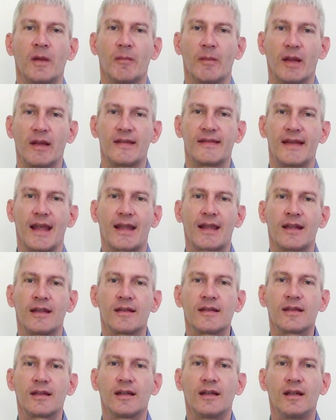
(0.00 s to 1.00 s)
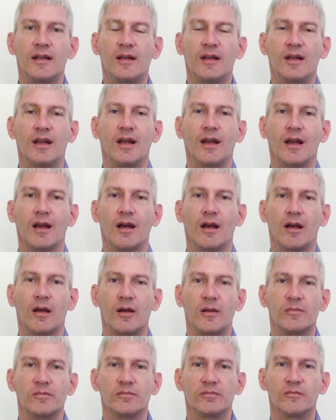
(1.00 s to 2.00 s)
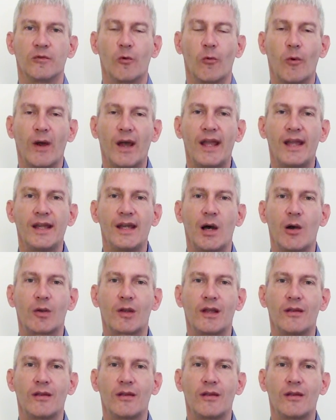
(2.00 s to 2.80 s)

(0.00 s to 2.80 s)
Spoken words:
But the second way how you